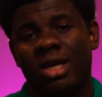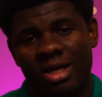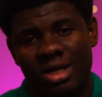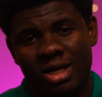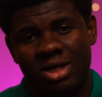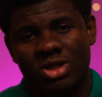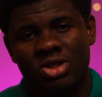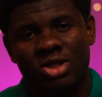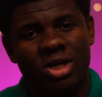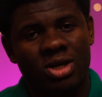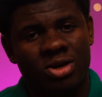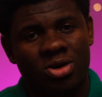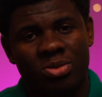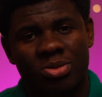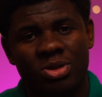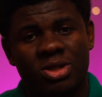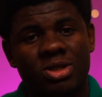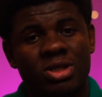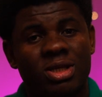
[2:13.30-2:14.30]
and Nigerian
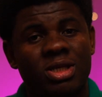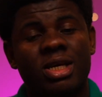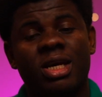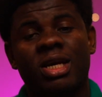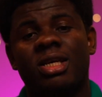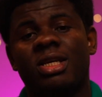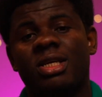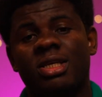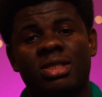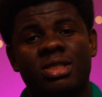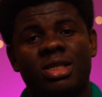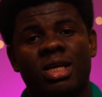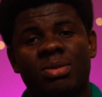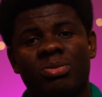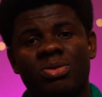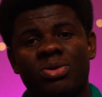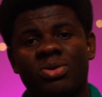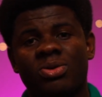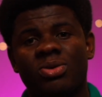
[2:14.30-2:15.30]
community here in
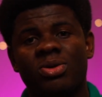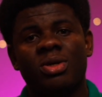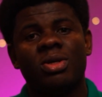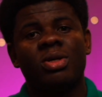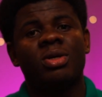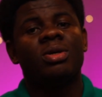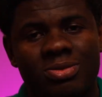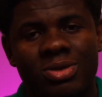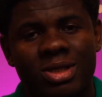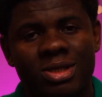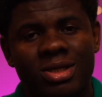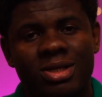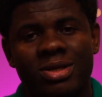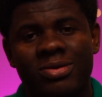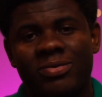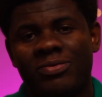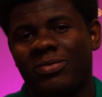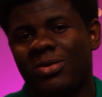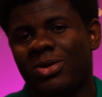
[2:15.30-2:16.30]
Istanbul. We did
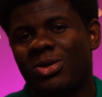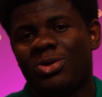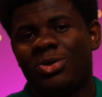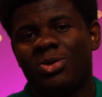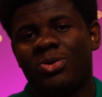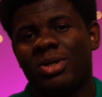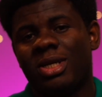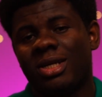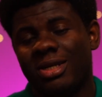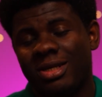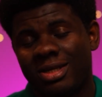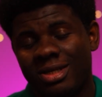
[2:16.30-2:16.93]
a video with